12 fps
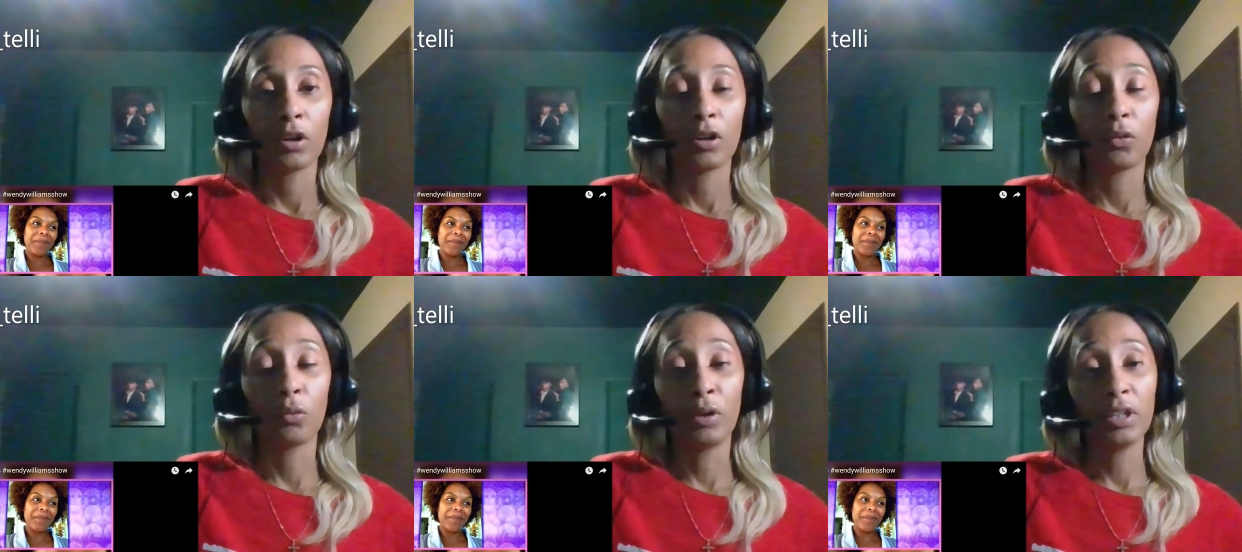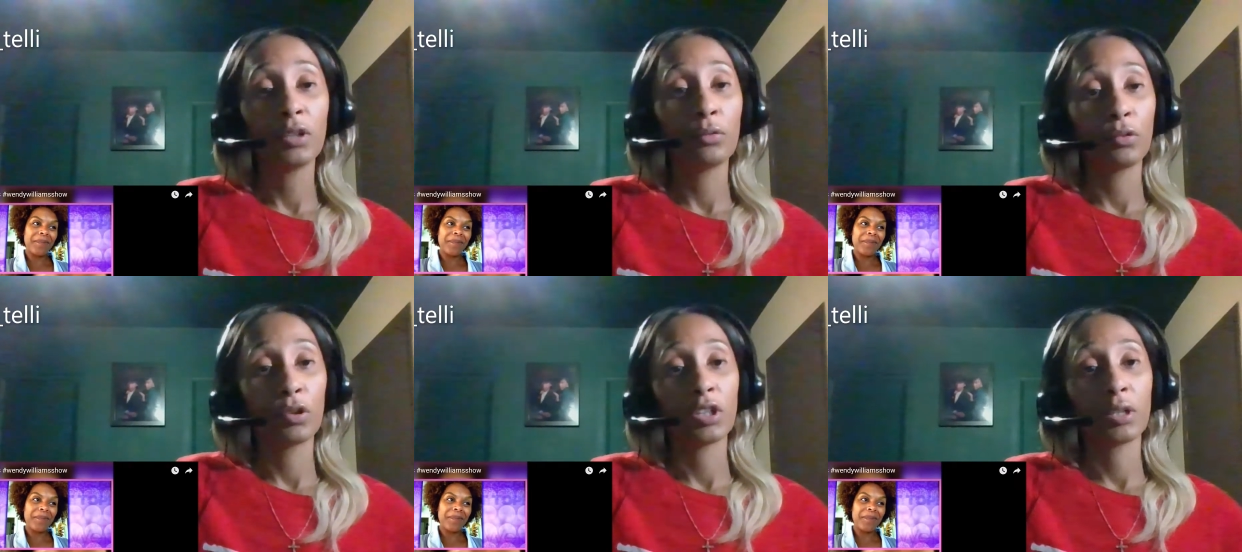Speaker 1: wendy
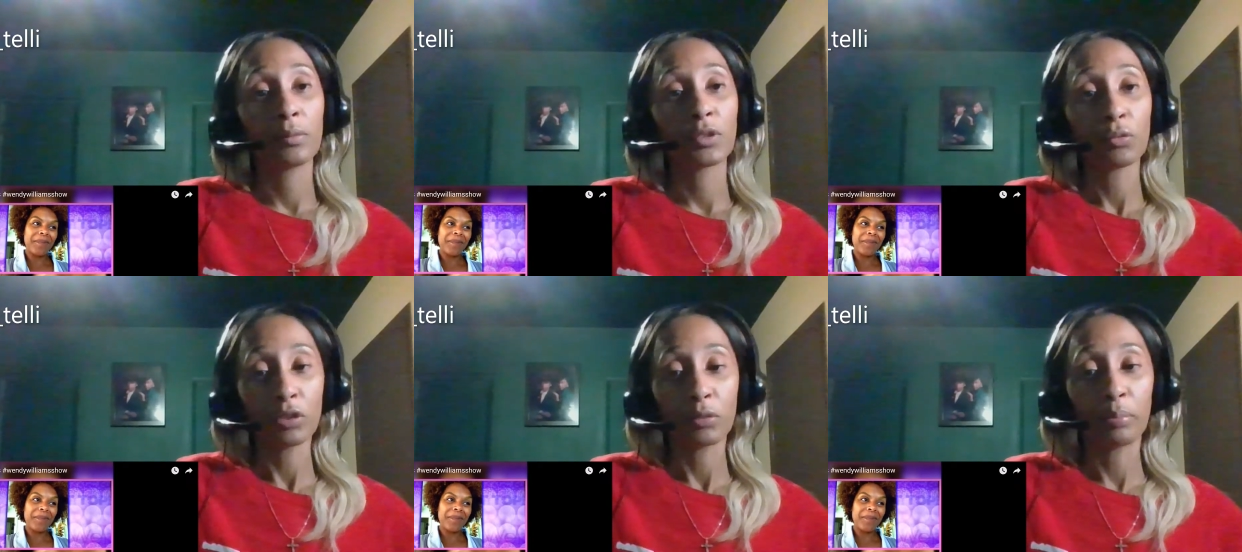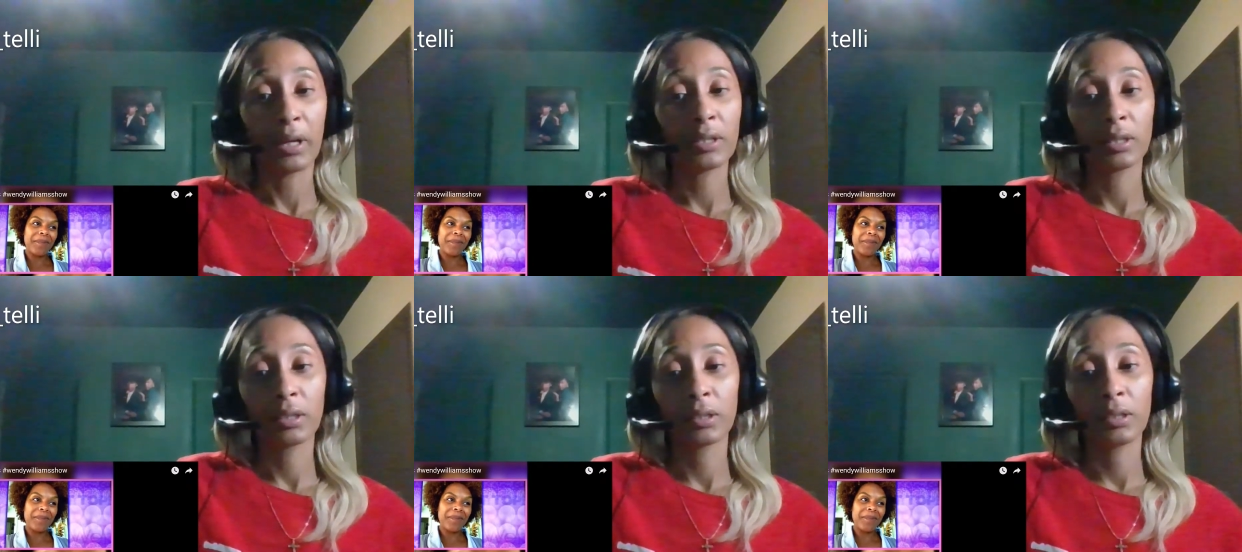williams was
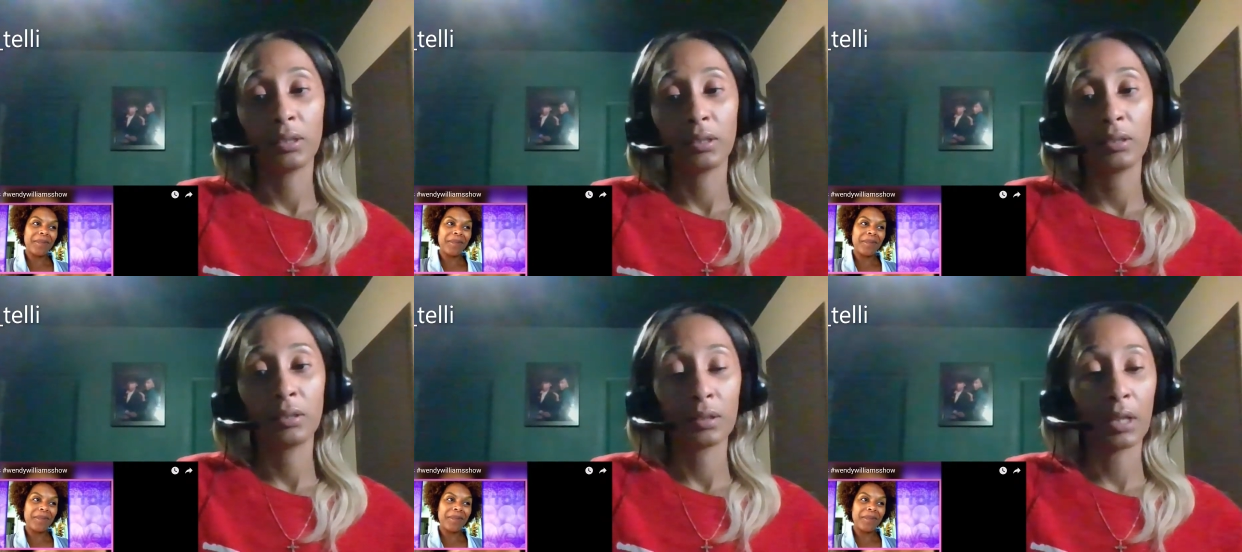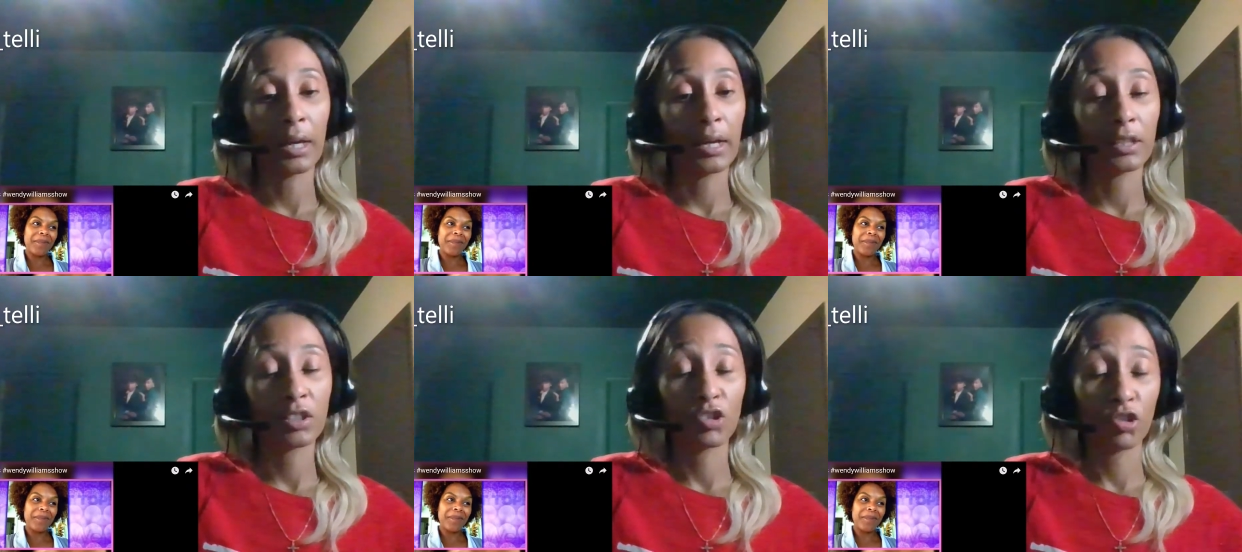basically like
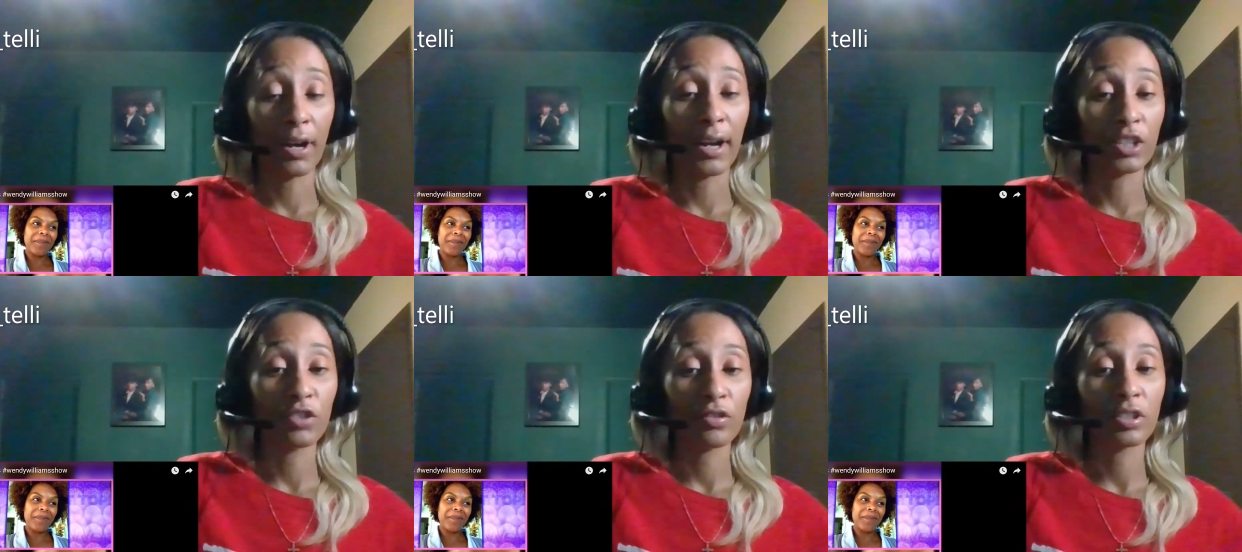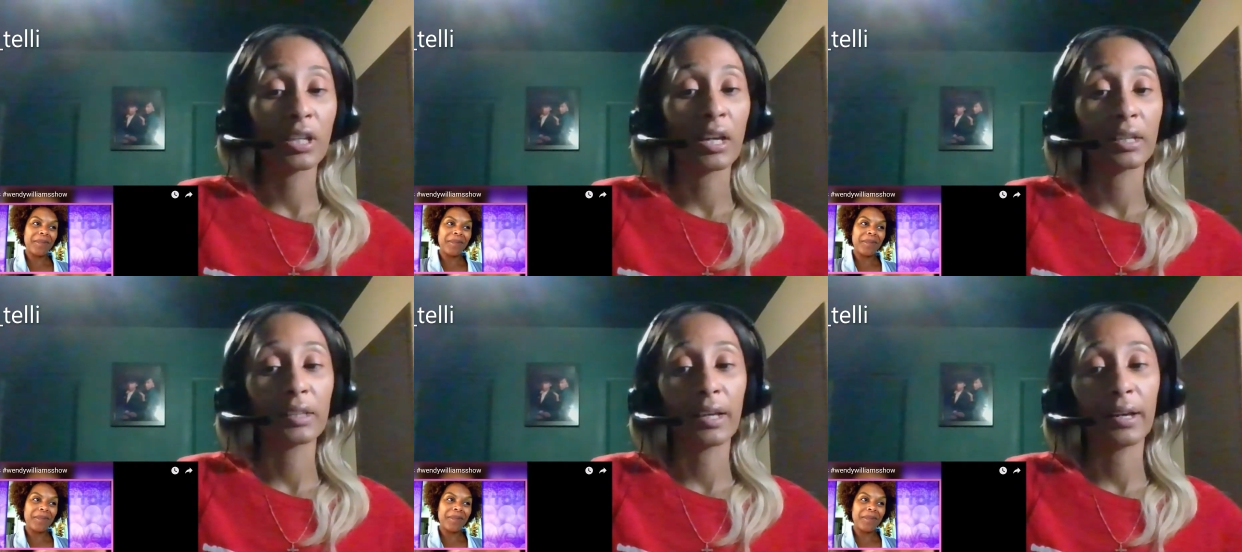trash for
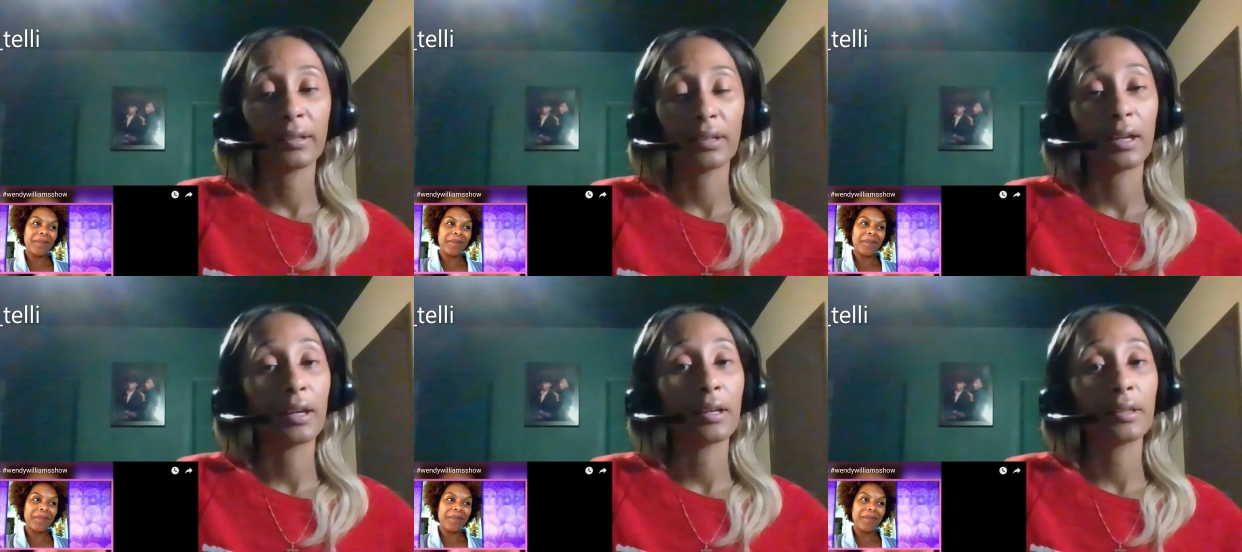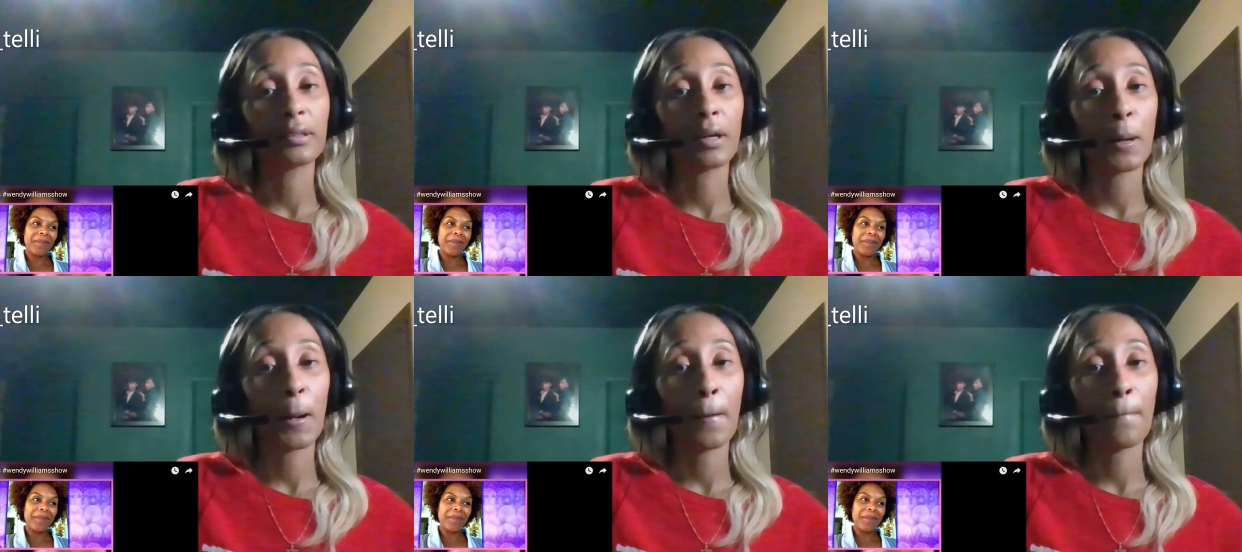saying that and
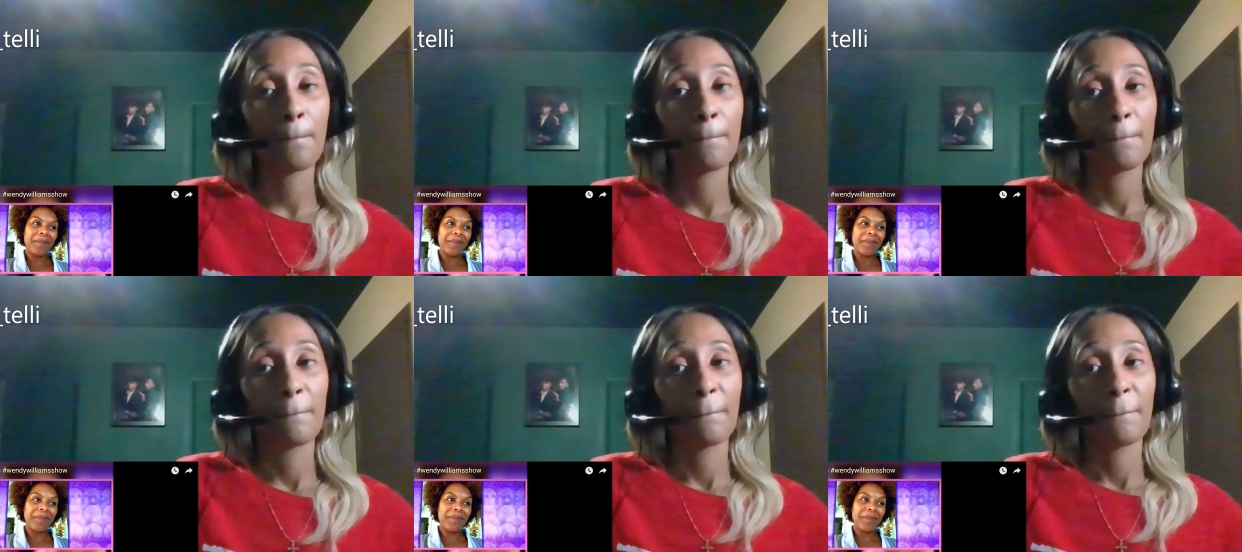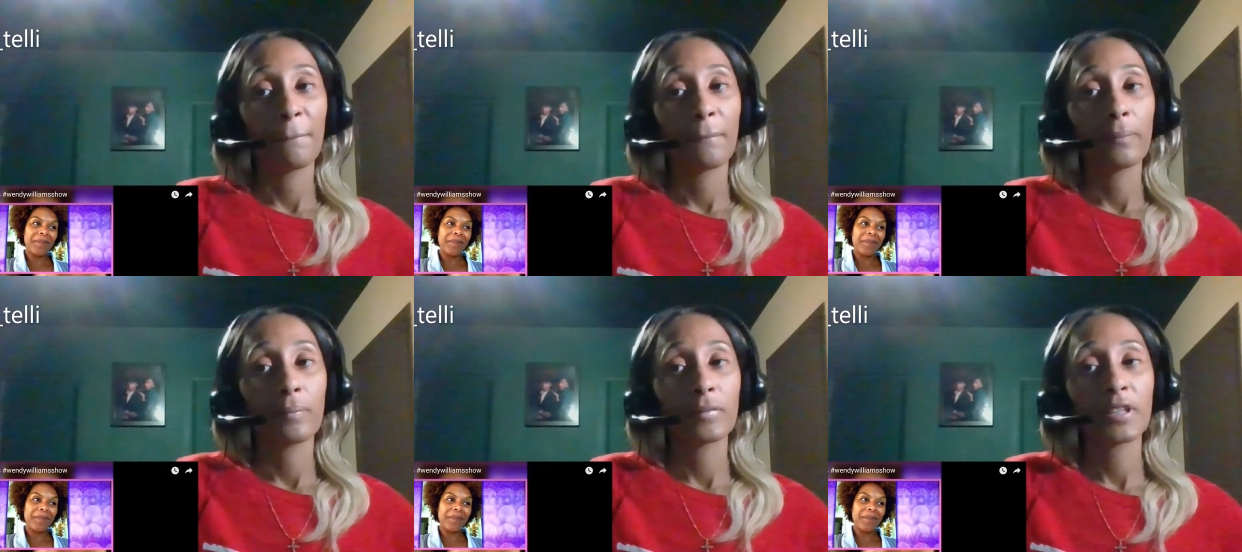um,
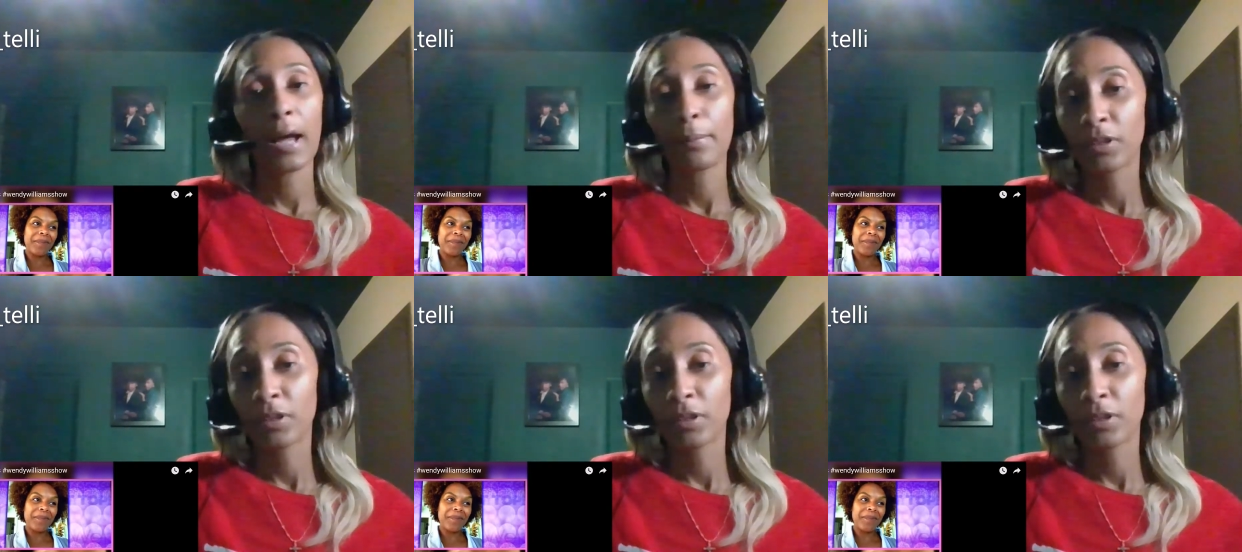tabitha